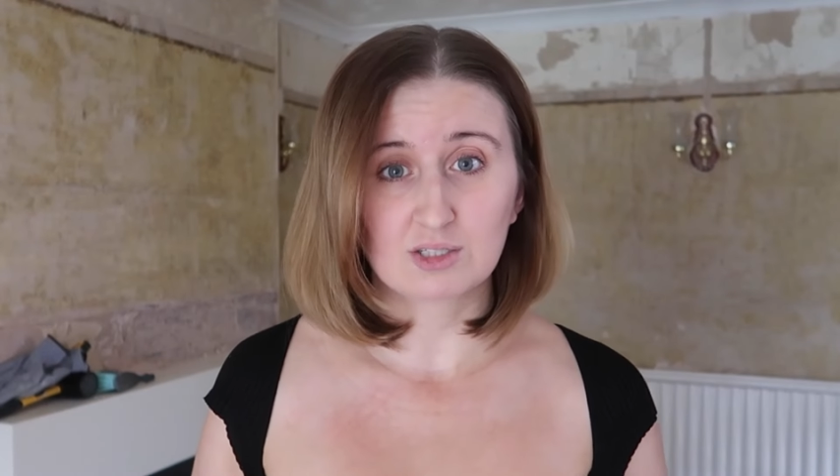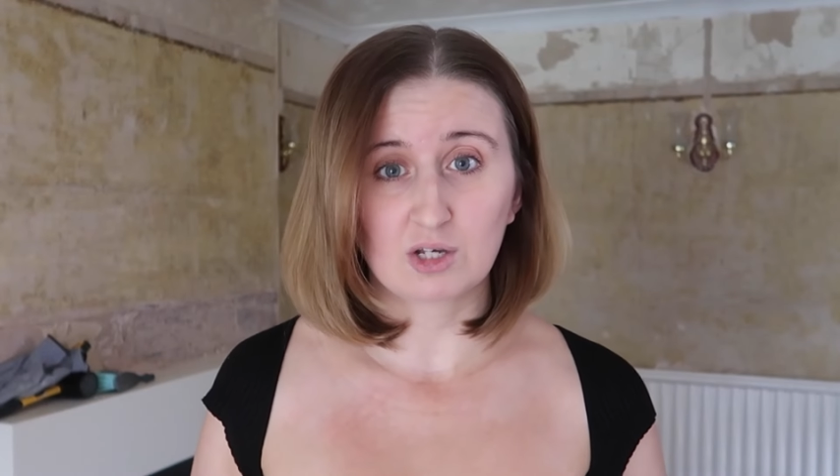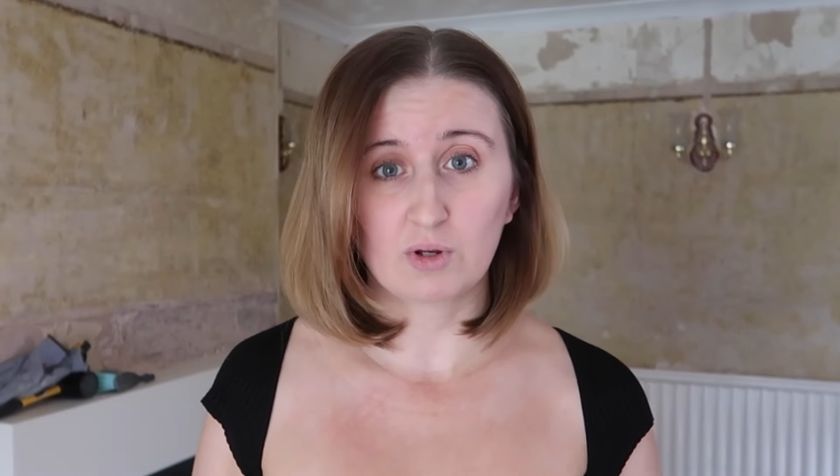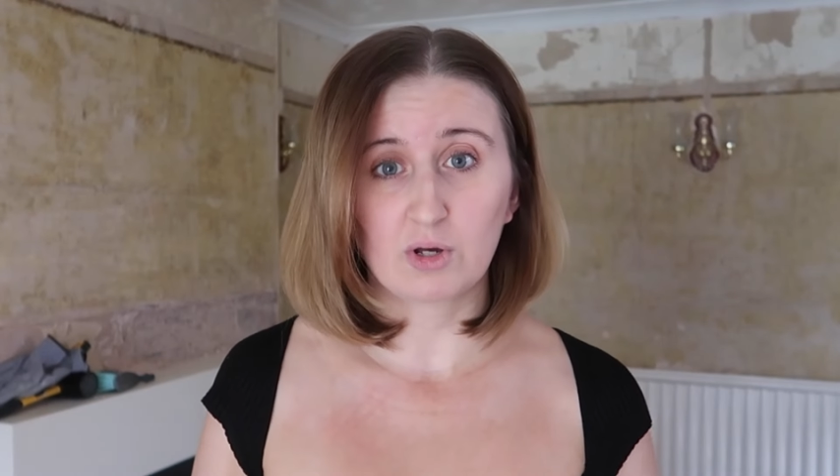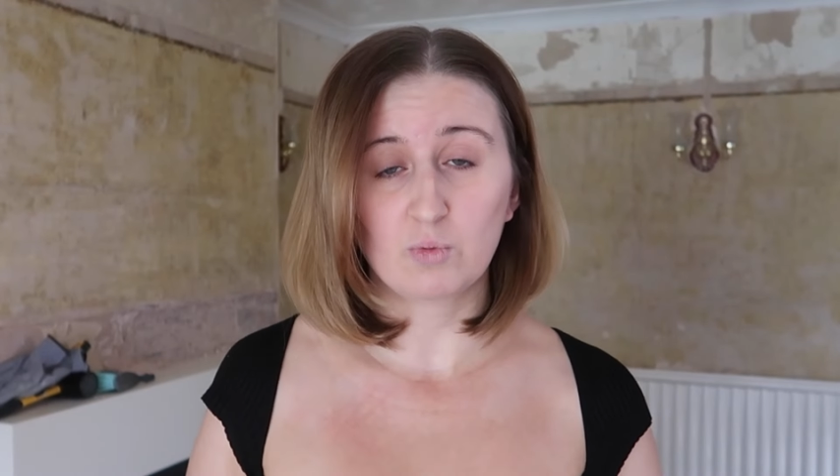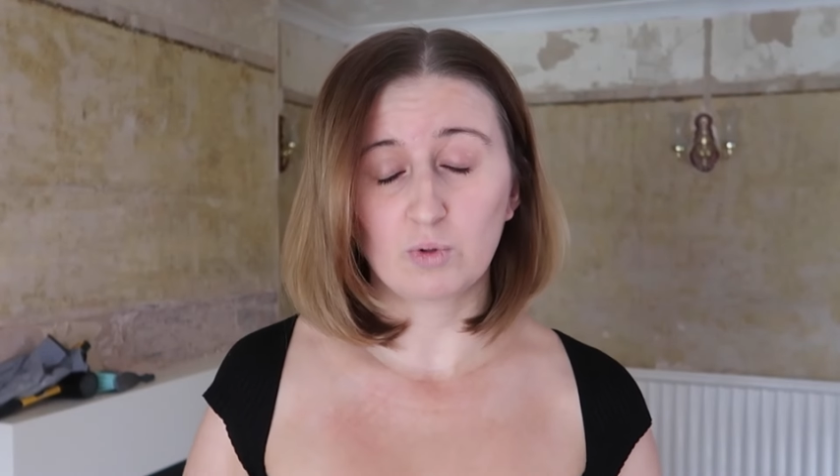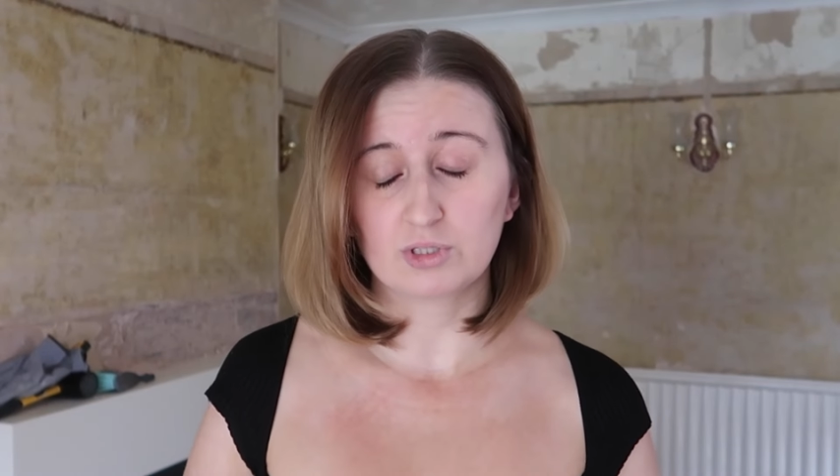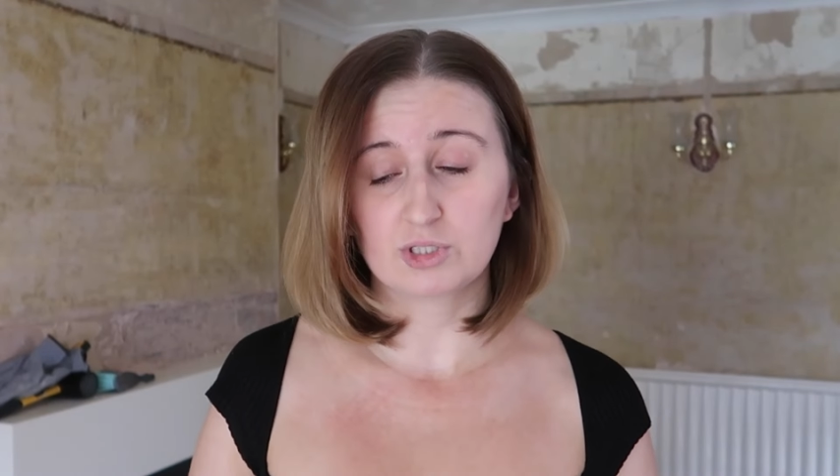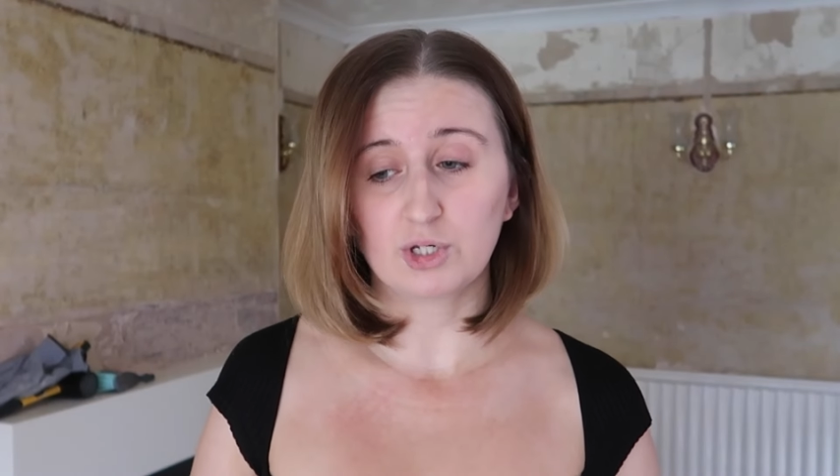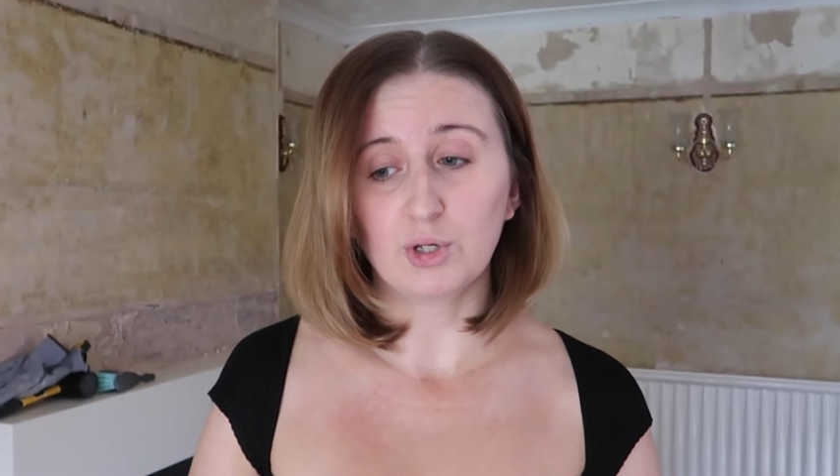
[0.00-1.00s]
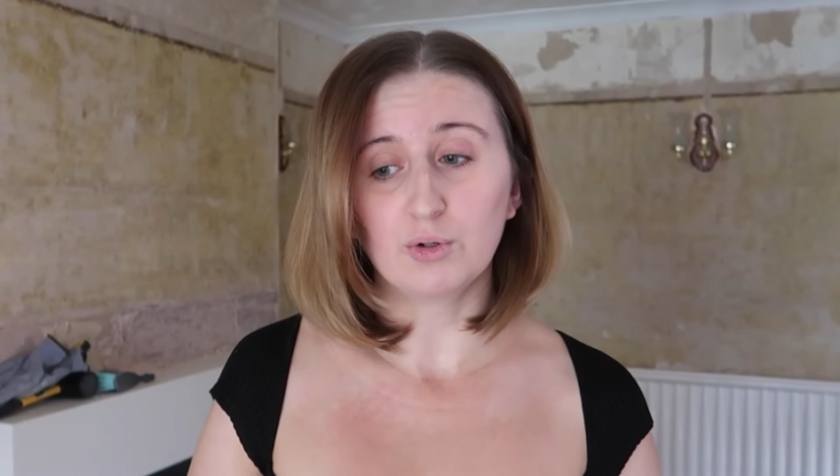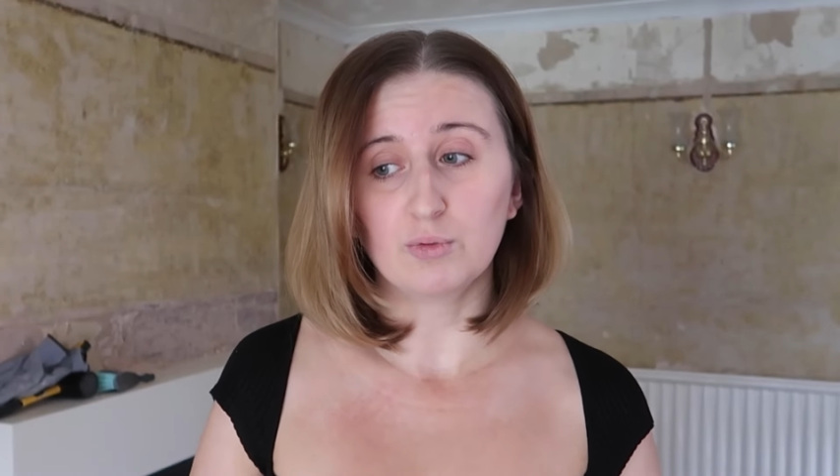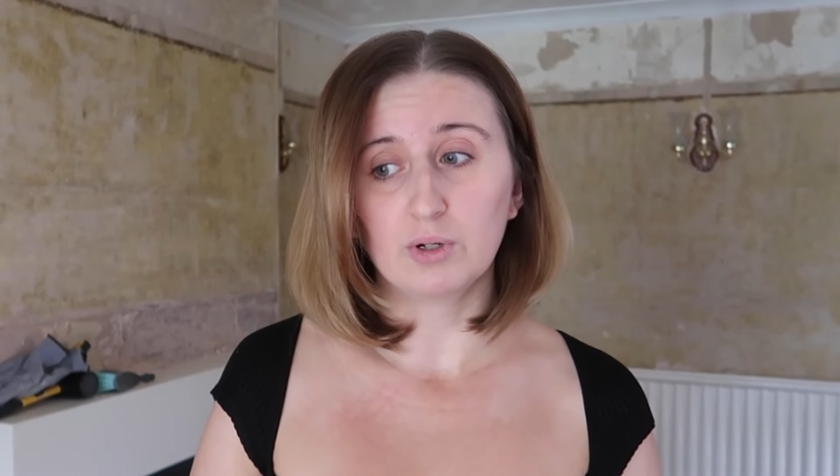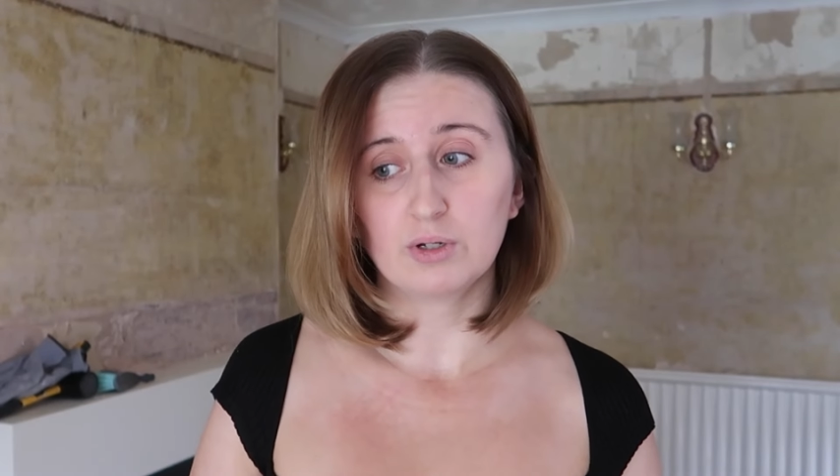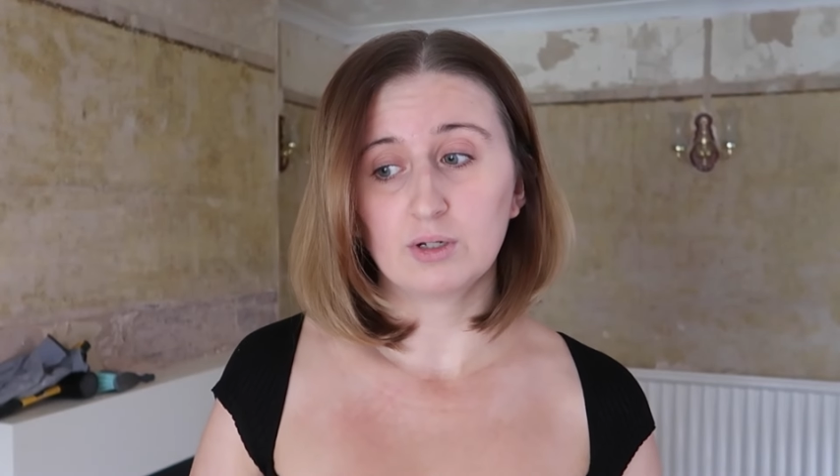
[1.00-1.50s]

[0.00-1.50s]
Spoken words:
So I don't want to